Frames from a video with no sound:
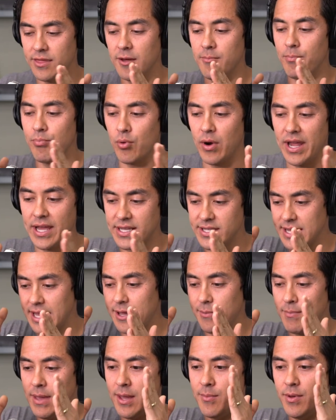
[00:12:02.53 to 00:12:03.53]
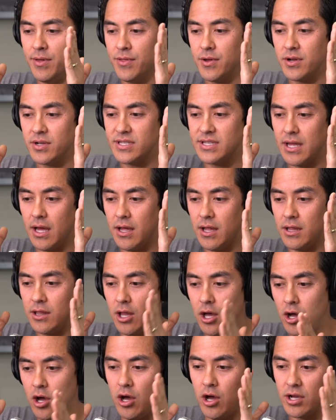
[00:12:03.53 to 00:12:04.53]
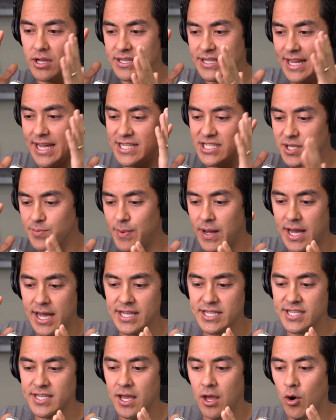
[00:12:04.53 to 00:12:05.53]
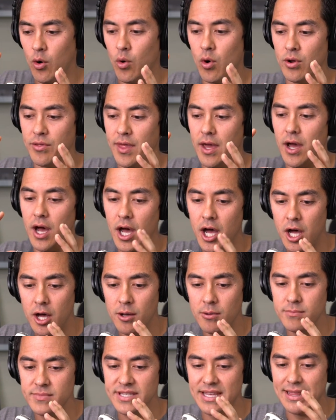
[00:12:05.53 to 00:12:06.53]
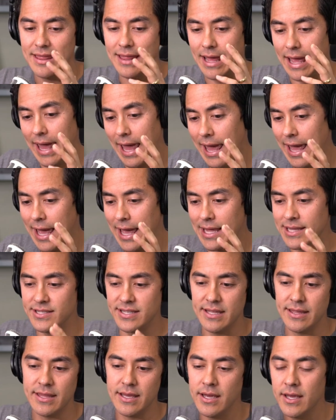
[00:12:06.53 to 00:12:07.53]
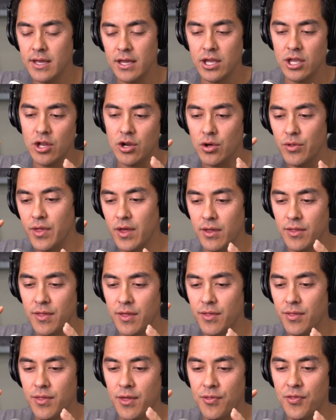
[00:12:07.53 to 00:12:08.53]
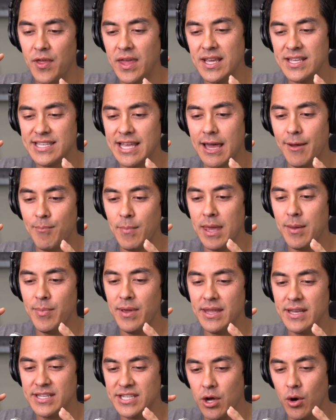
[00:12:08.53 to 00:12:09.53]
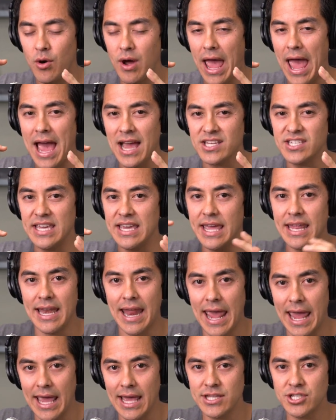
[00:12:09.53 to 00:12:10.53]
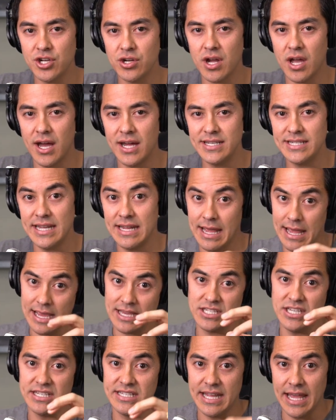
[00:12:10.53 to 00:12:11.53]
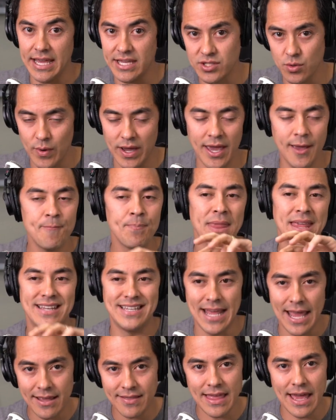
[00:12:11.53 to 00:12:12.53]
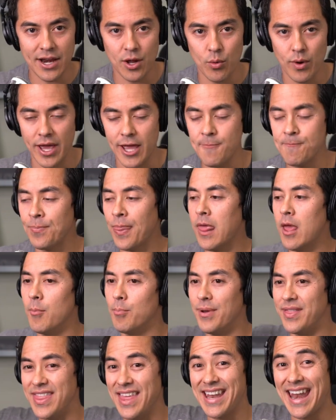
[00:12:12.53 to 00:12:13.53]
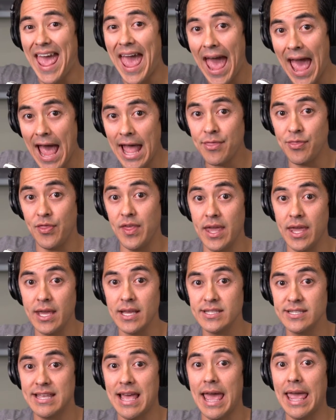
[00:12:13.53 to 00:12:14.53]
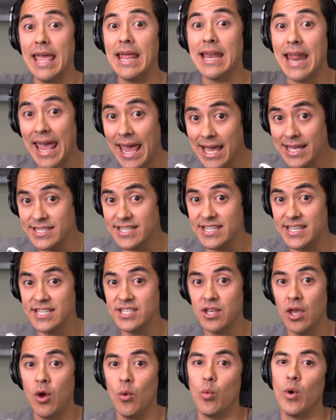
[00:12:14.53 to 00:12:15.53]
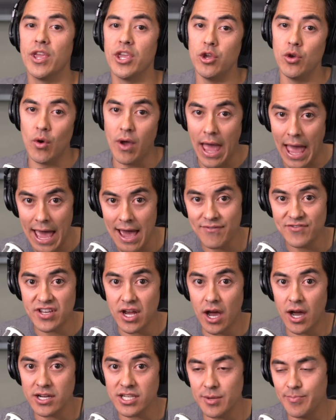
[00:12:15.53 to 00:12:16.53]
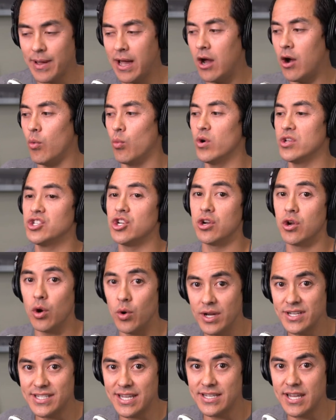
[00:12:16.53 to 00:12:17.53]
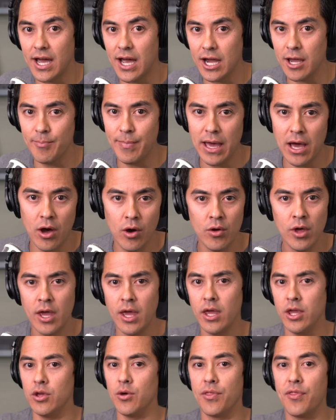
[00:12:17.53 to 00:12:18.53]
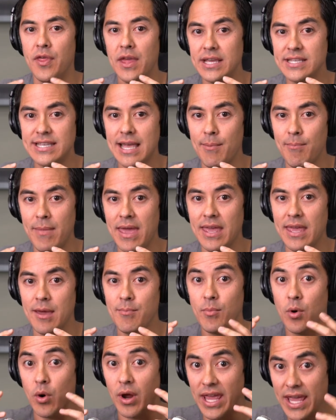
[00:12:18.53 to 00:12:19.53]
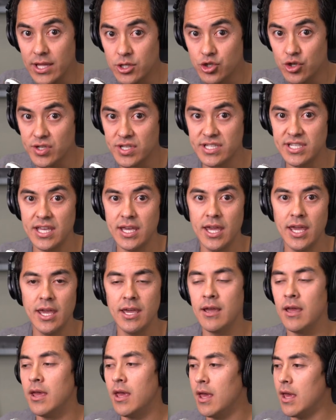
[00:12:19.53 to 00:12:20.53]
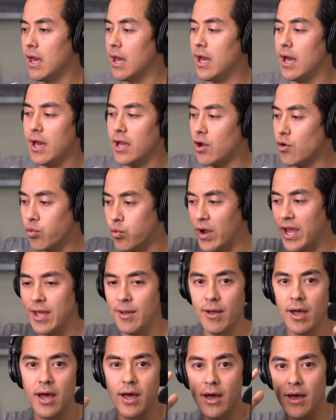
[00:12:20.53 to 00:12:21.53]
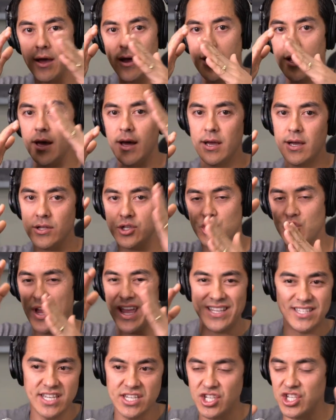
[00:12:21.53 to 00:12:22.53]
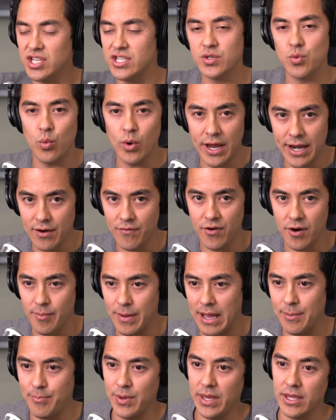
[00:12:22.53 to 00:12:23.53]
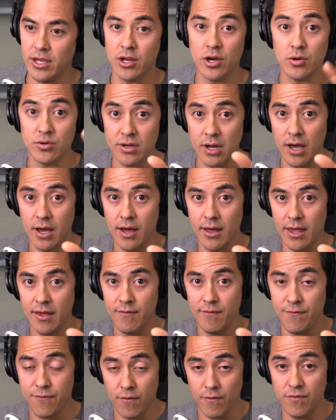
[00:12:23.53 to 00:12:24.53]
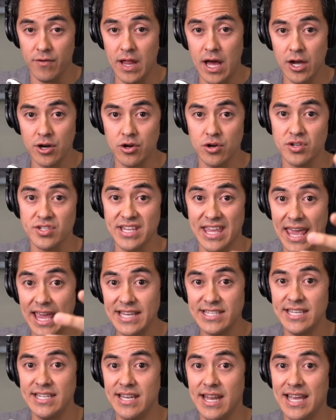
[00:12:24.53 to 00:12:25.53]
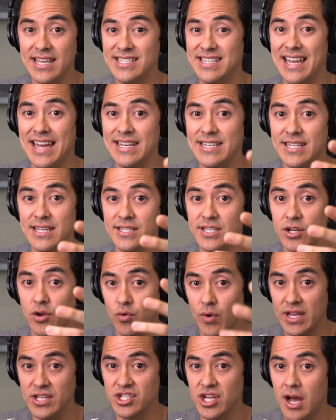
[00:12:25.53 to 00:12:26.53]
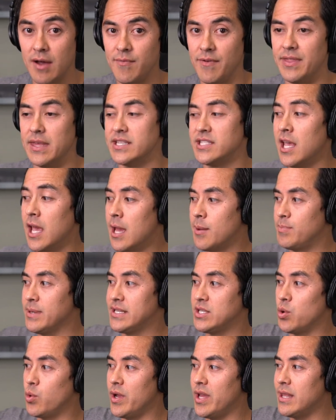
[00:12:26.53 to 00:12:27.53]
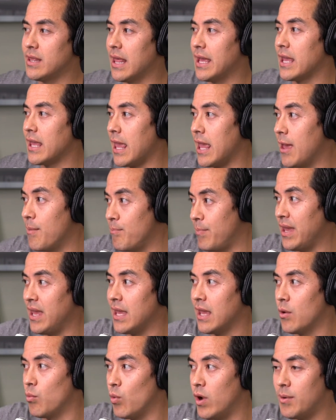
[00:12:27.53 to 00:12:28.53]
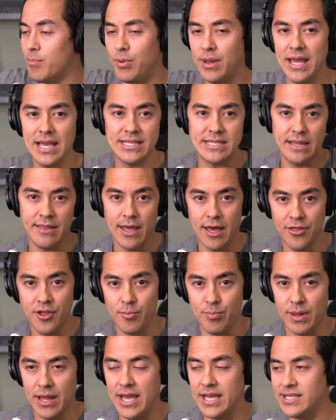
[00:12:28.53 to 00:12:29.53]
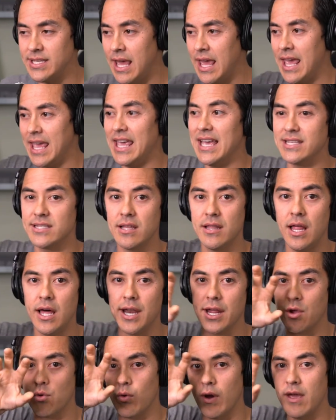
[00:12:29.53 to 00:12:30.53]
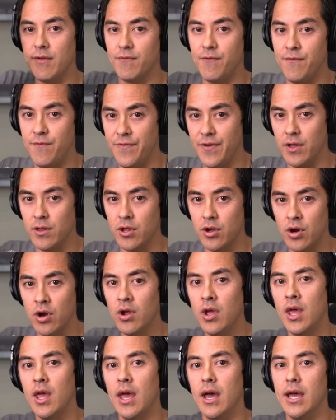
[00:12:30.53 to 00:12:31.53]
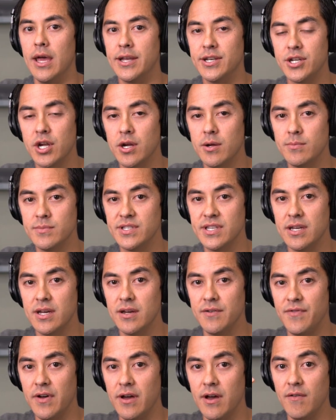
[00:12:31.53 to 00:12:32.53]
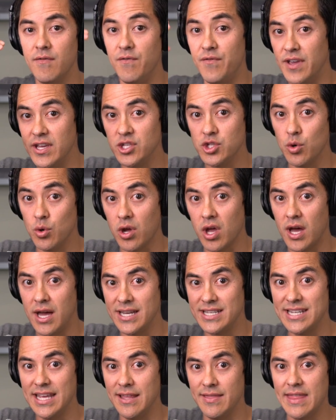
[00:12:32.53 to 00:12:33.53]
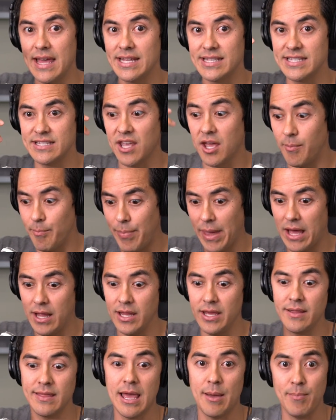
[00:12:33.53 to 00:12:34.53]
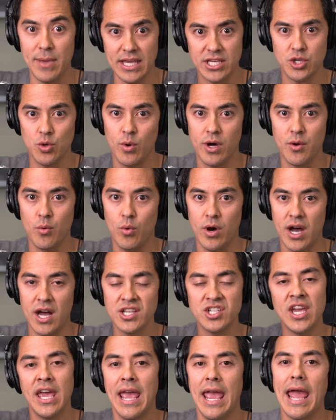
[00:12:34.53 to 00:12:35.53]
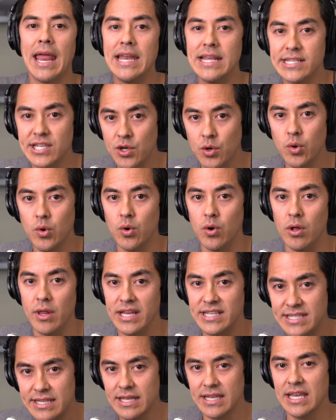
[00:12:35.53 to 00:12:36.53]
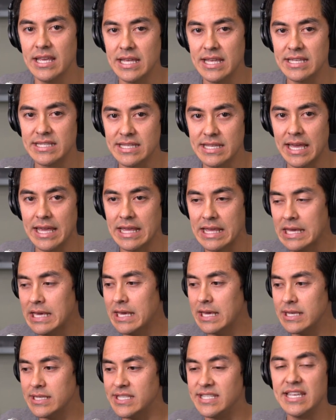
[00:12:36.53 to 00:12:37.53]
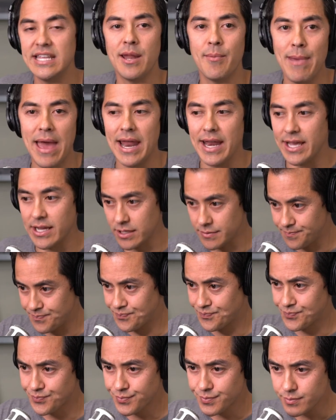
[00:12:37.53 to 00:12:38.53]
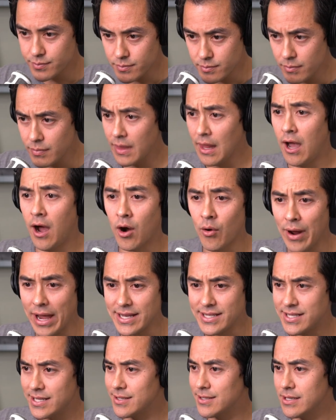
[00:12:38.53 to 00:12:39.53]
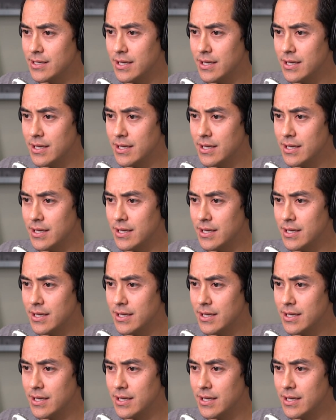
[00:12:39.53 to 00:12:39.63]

The breaks, like maybe there's a long dead spots or the ums and the ands and the, you know, the, the, the things that maybe don't actually enhance your content, it actually takes away, take that away, but then add things that enhances what you have talked about, what you're going to talk about, you know, things that make it more interesting, uh, great uh, uh, transitions, whatever it might be. You know, uh, and for vloggers, Casey Neistat does a great job of this. Between like him being in one place and the other place, he has a lot of great filler in terms of uh, visual content that's compelling that makes you want to watch and it's cool. It's it's like cinematic. All right.